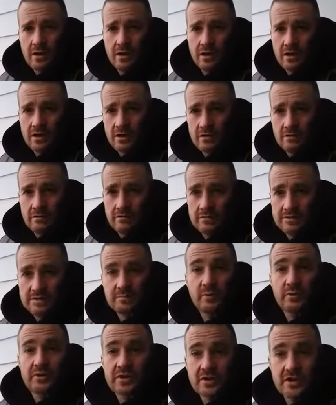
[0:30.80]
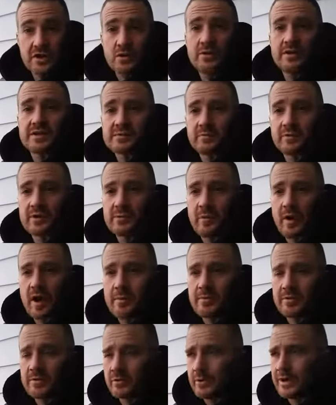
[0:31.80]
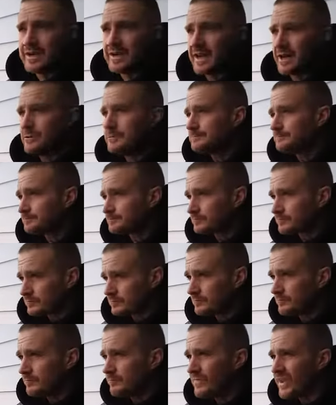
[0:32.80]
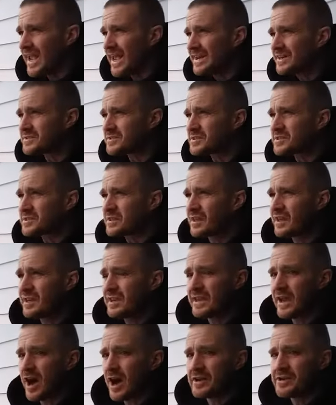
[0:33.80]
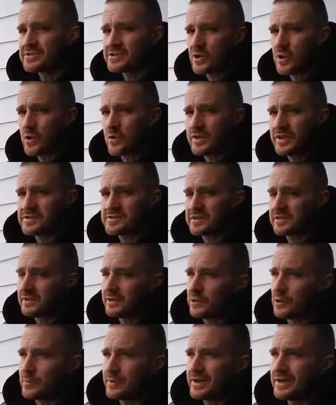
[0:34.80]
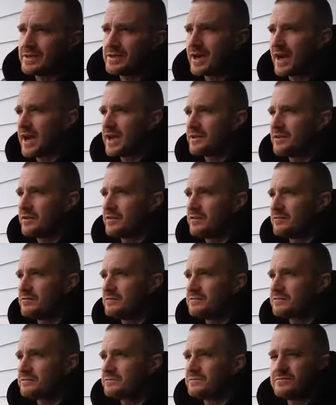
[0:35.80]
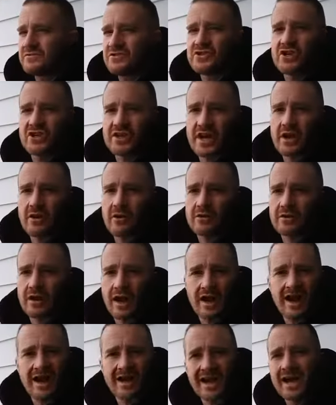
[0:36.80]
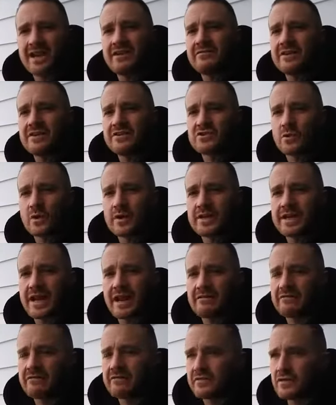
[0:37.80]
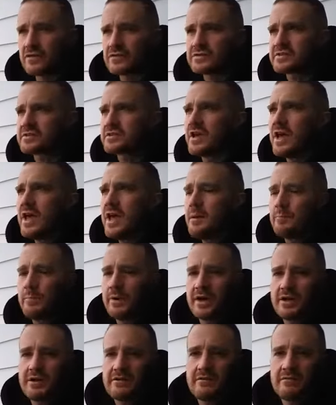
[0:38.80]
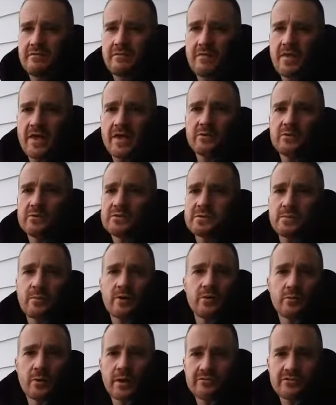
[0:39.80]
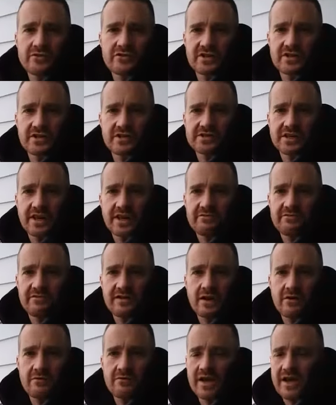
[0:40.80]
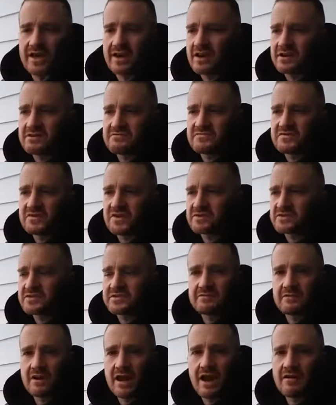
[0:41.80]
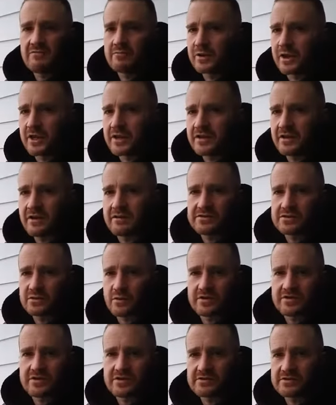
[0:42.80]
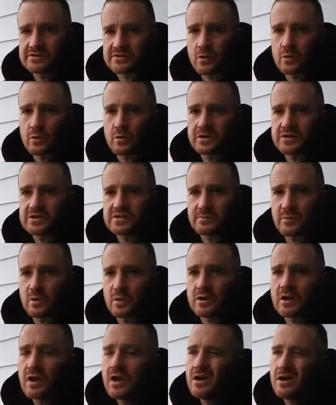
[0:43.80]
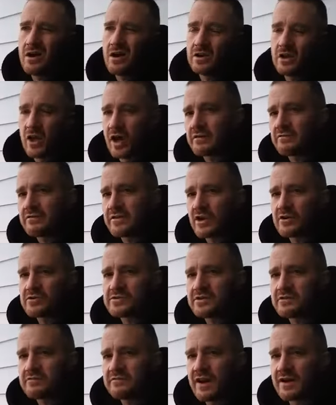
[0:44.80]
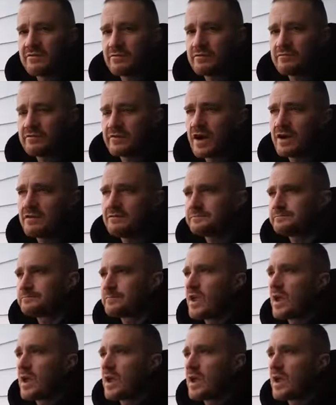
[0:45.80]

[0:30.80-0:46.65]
Uh, it's pretty new and is pretty popular right now. And it's on its own, it's a little bit kind of generic. I, I, kind of enjoyed it at first, but then there was some other Red Virginias that I found that I just I have plenty of, so I just don't really smoke a lot of the RC 515.